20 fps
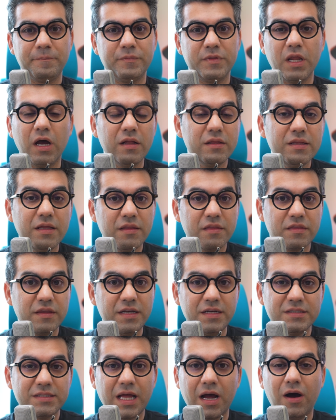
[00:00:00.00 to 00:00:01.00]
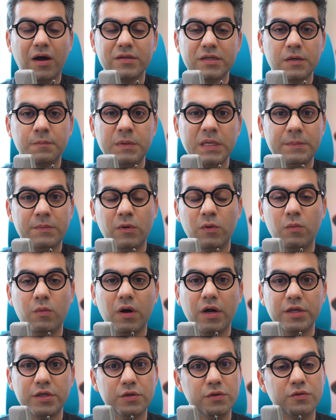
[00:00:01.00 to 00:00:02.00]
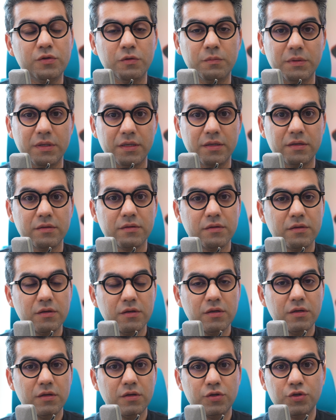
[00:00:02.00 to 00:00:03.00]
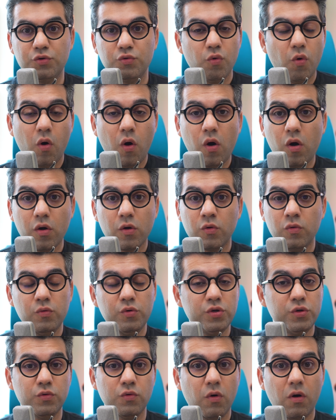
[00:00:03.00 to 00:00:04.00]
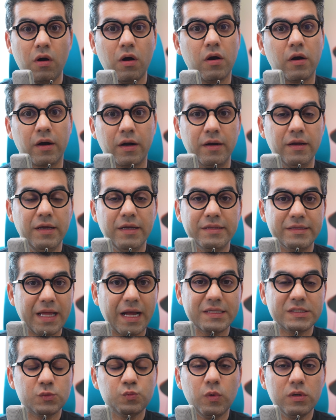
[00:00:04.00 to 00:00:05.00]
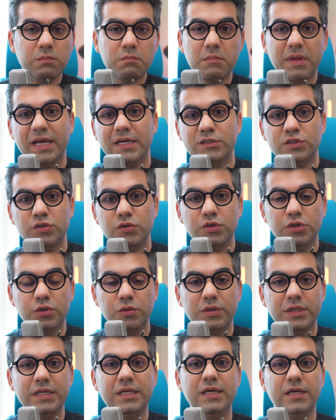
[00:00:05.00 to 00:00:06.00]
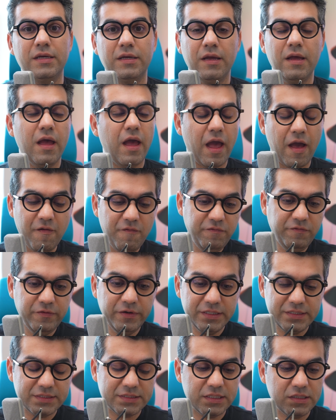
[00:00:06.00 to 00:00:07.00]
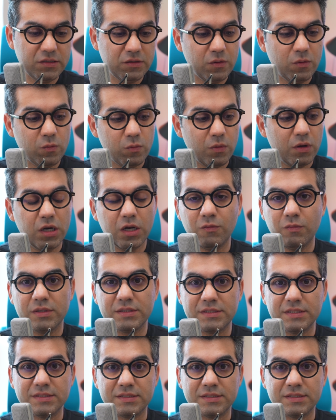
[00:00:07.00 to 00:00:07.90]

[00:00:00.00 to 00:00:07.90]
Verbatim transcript: not the thing that other people want you to be. You are who you are. That's what makes you unique. Every single one of us